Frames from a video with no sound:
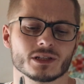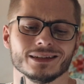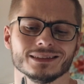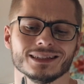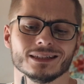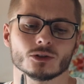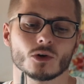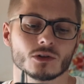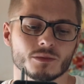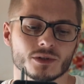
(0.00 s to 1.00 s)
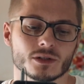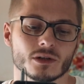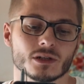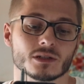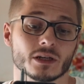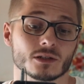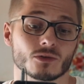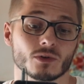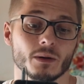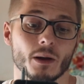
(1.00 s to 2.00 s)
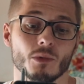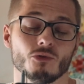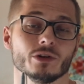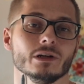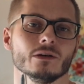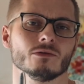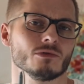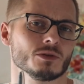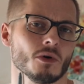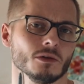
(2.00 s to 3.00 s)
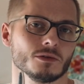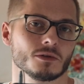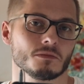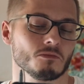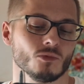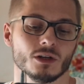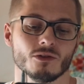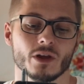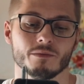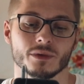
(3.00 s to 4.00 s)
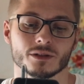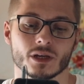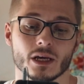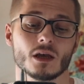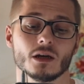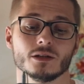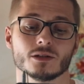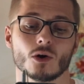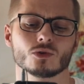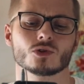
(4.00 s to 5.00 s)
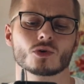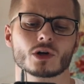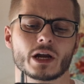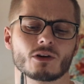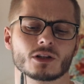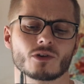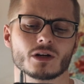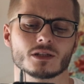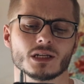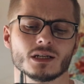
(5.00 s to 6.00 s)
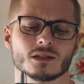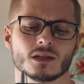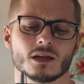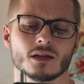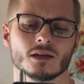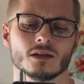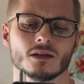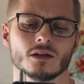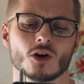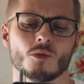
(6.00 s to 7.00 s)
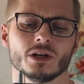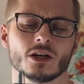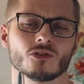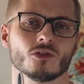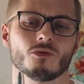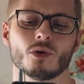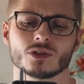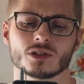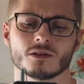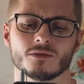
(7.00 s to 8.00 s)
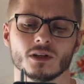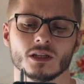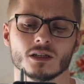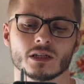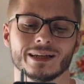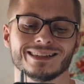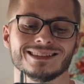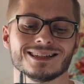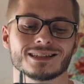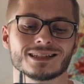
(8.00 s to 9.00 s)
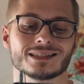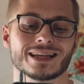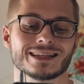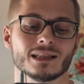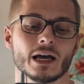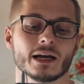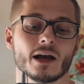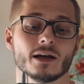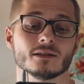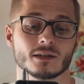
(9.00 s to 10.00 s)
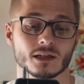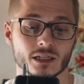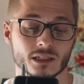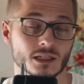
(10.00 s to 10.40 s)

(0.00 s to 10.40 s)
is an autonomous sensory meridian response, whatever that means. It is also characterized as a combination of positive feelings and a distinct static-like tingling